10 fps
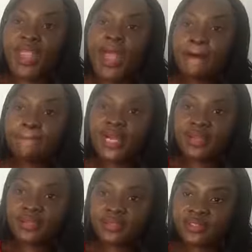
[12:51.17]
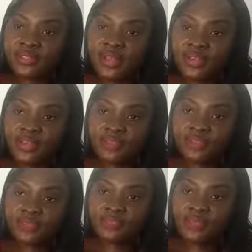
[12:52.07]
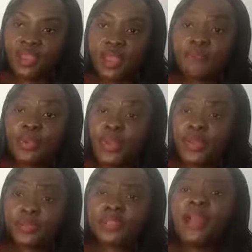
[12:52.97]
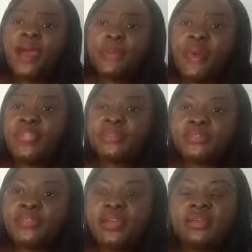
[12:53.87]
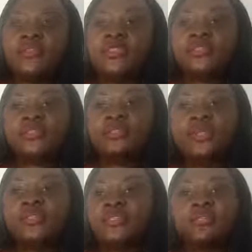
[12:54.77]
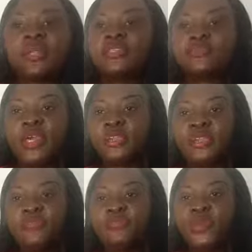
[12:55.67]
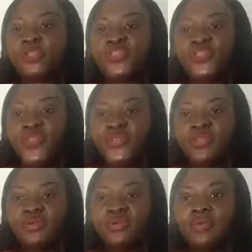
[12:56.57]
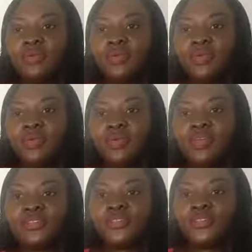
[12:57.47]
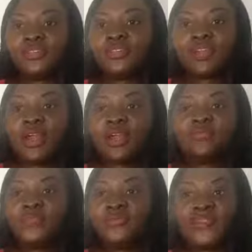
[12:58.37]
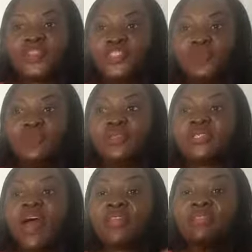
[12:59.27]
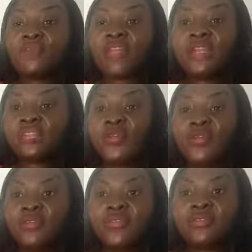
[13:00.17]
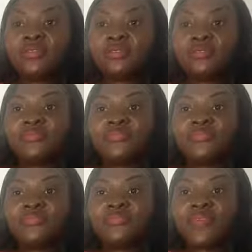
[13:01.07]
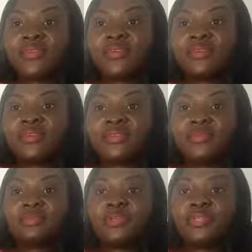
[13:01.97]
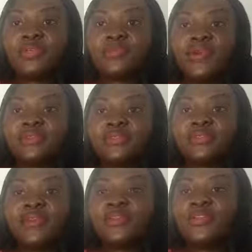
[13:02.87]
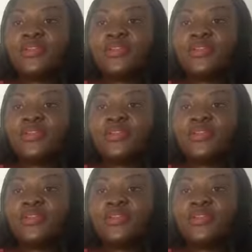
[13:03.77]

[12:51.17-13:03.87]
a balanced diet. Plan it. A balanced diet does not mean some expensive posh food. It's just carbs and vegetables and the right content. Somebody at once, you